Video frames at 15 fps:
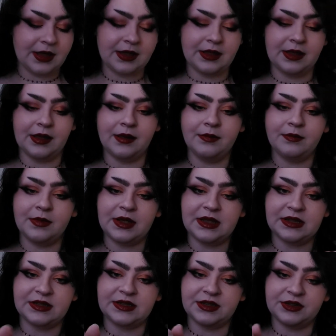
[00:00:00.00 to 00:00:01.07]
Yep,
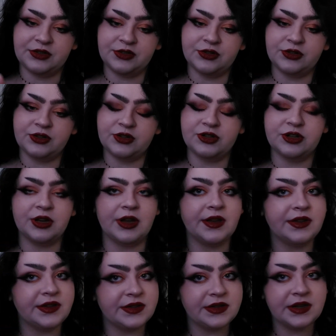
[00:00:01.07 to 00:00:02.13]
it's
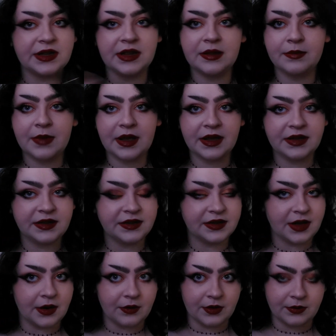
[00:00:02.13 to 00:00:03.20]
just the
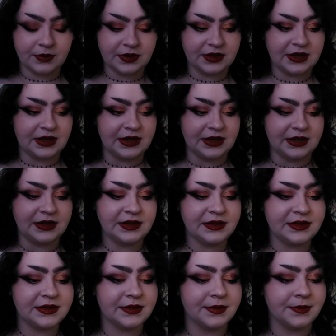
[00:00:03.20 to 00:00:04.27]
mascara with
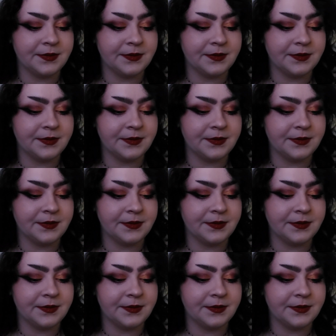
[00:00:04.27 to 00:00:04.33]
these.